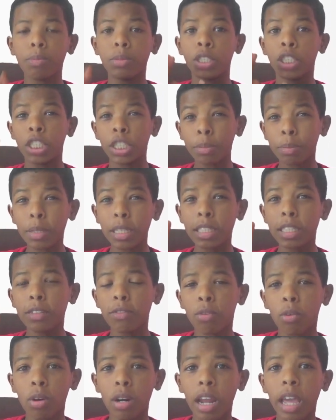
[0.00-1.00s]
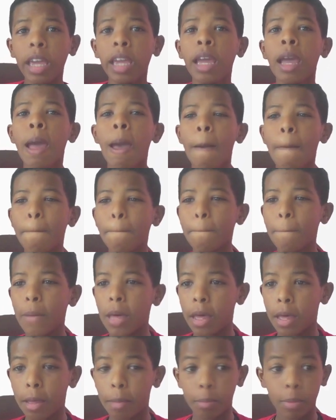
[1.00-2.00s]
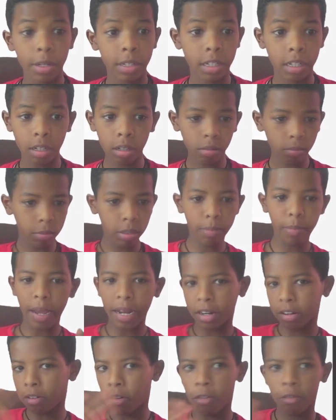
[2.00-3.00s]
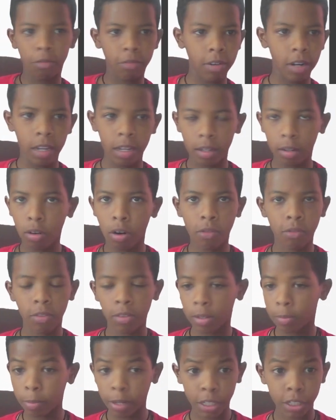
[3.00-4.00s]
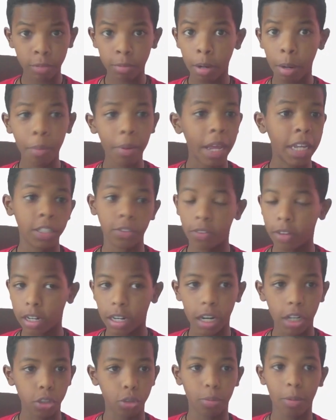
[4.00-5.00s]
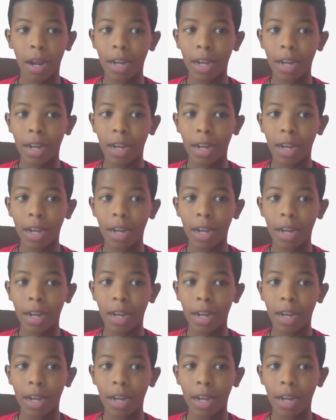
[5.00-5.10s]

G P T four like. Mendino, my confirmation round as well got you.